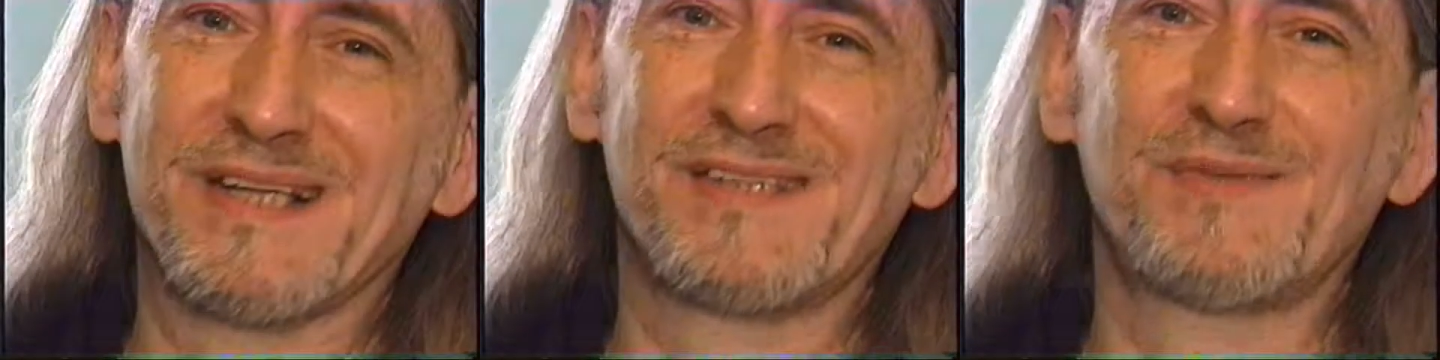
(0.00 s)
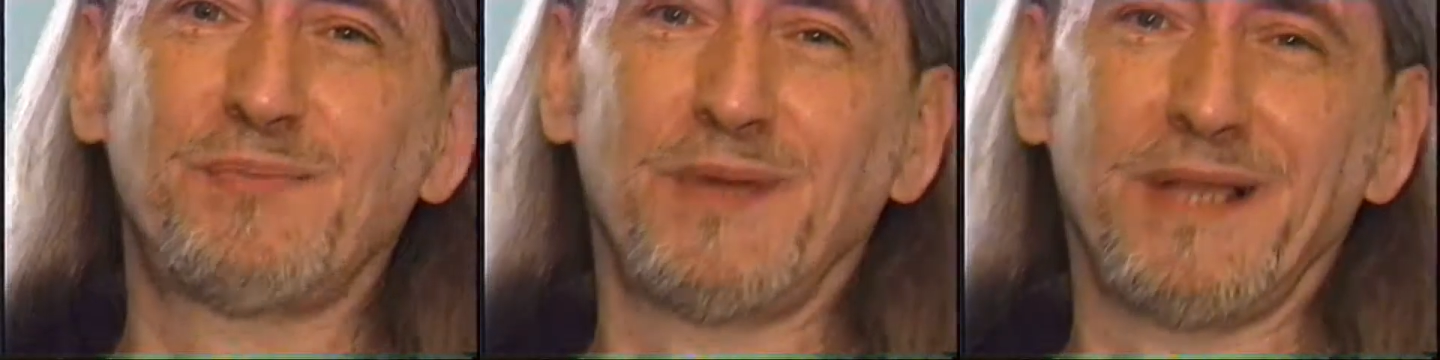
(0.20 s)

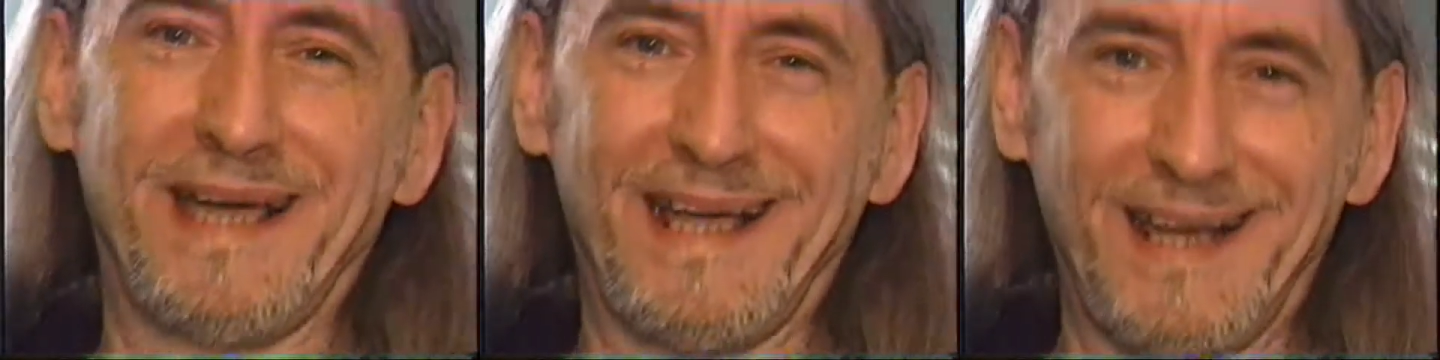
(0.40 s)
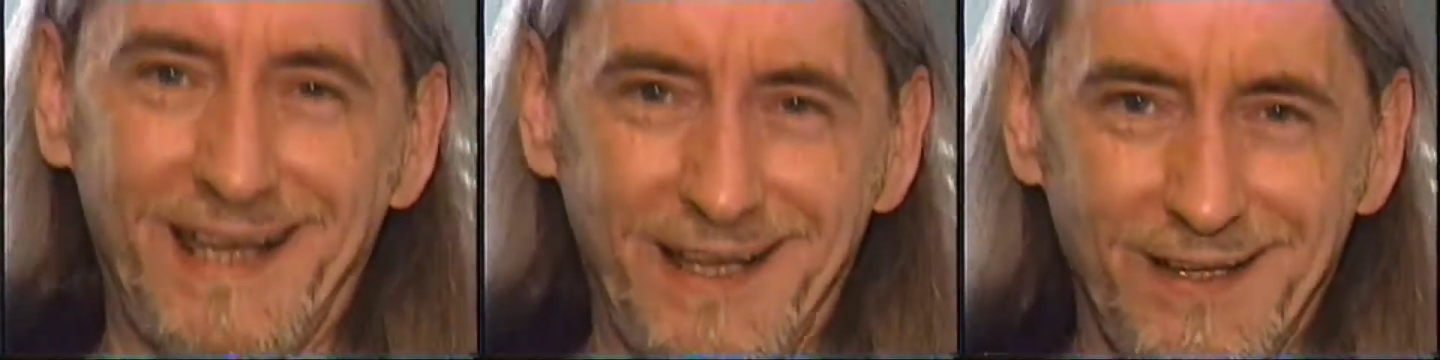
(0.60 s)

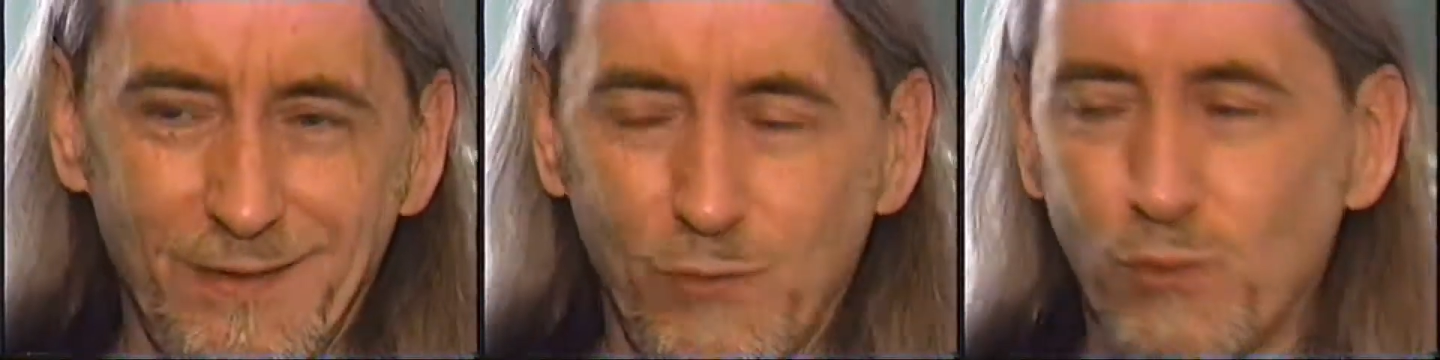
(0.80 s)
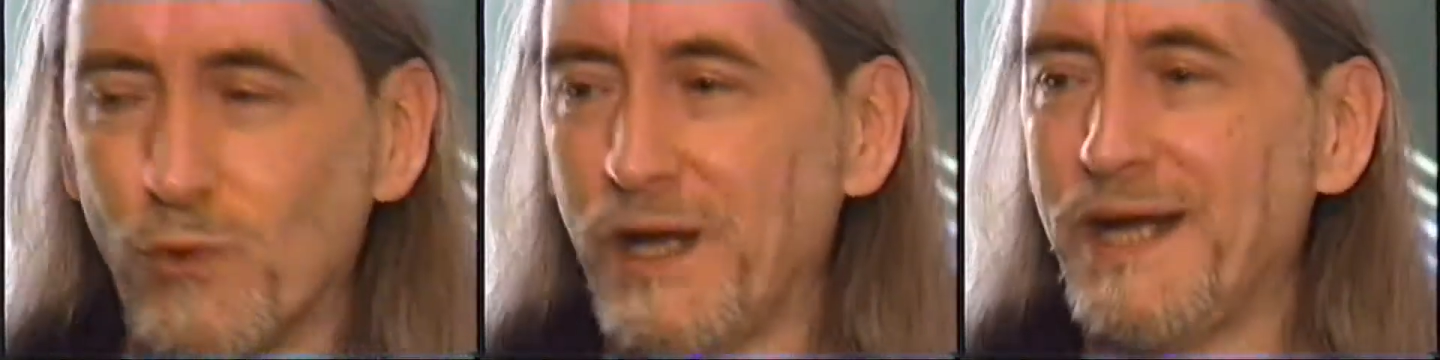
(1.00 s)
explaining
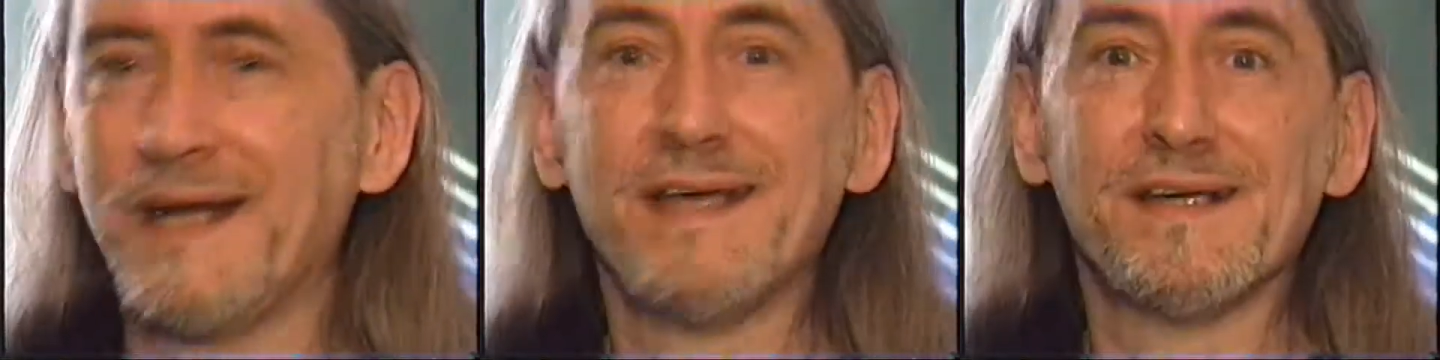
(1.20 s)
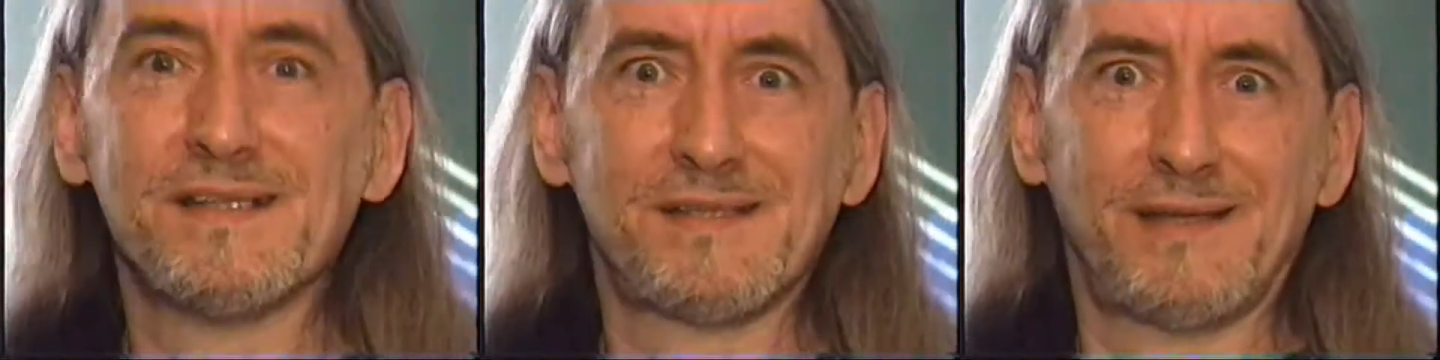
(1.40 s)
what
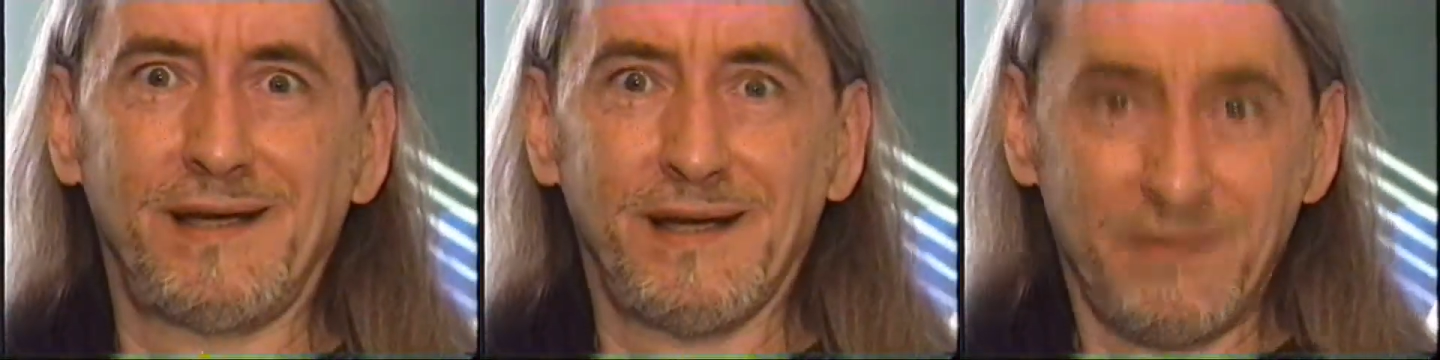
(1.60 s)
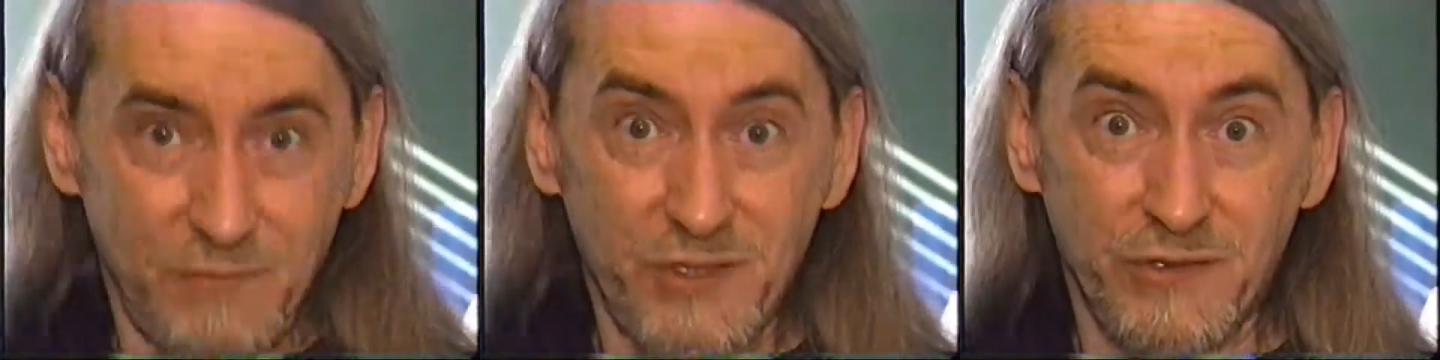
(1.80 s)
it is
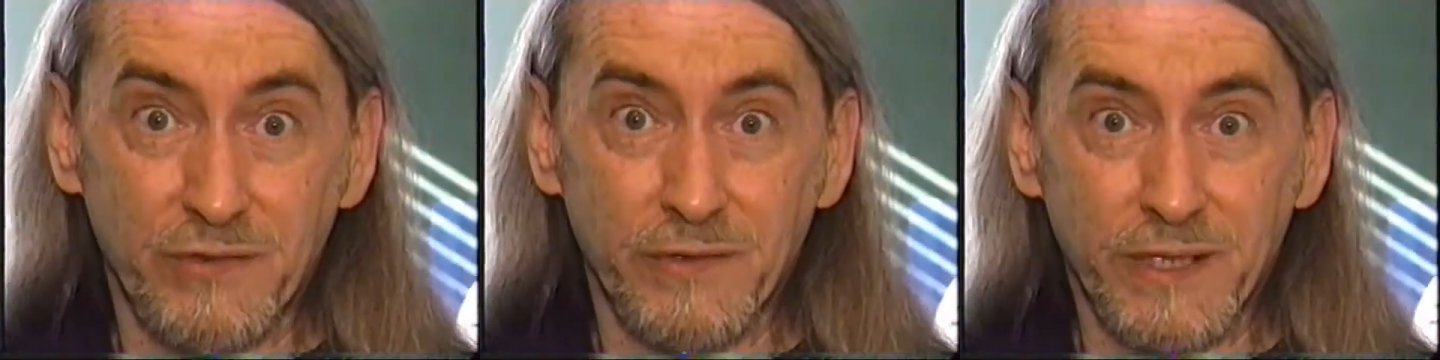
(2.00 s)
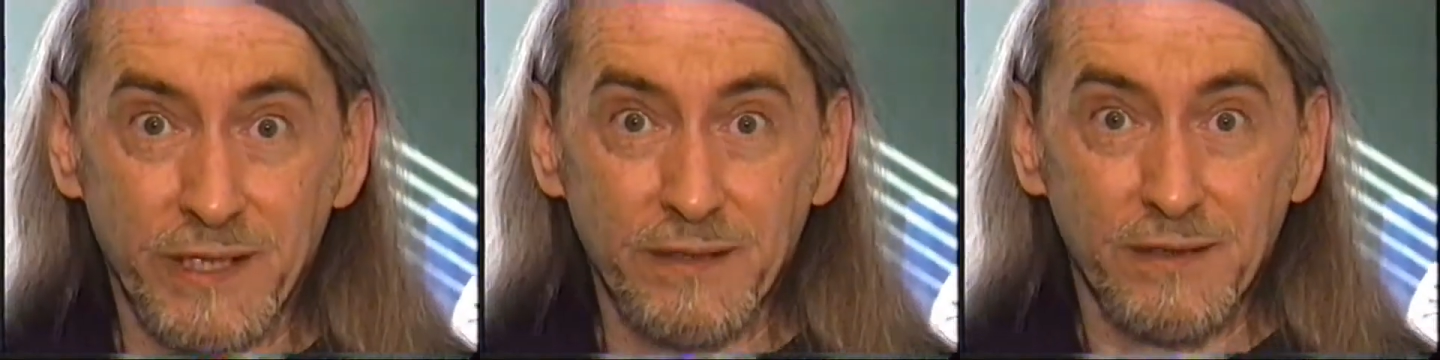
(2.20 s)
that I'm
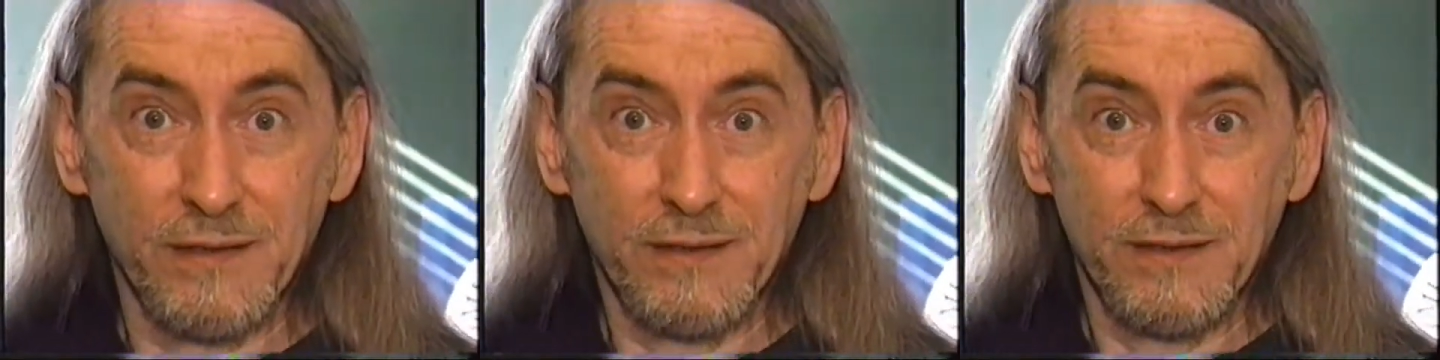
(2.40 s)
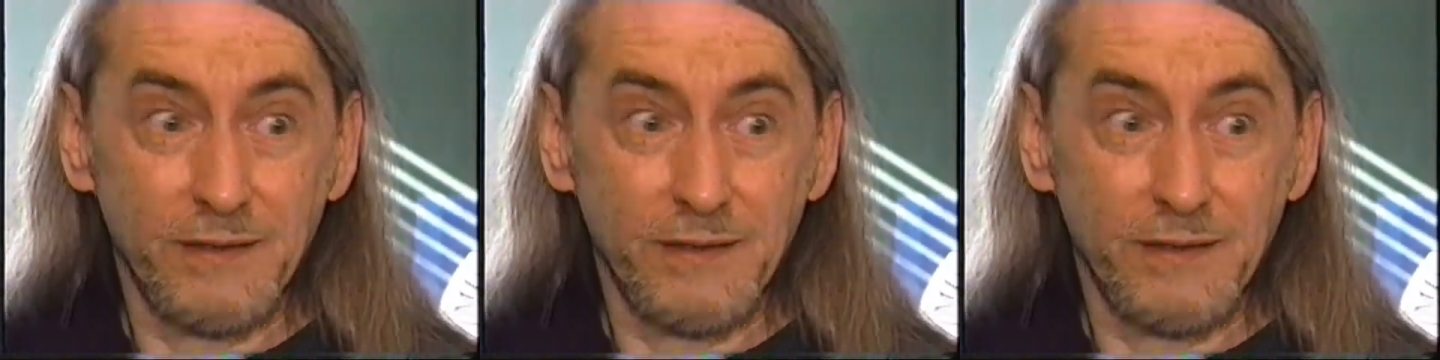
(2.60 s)
doing